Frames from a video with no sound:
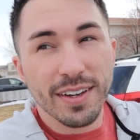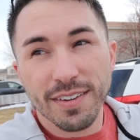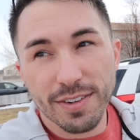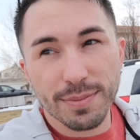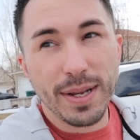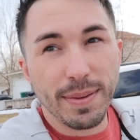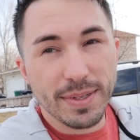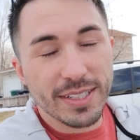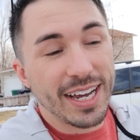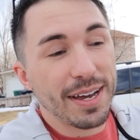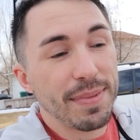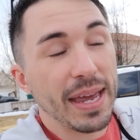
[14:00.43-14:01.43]
from time to
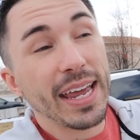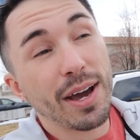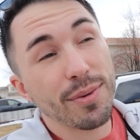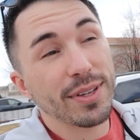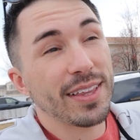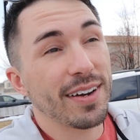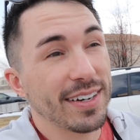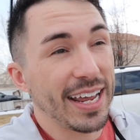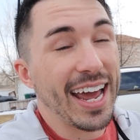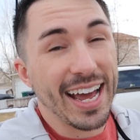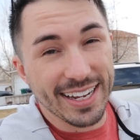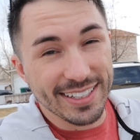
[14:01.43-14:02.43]
time, hang out with our
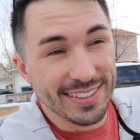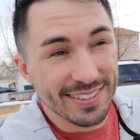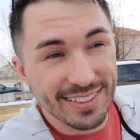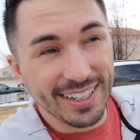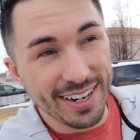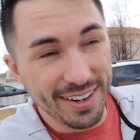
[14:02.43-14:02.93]
dad, you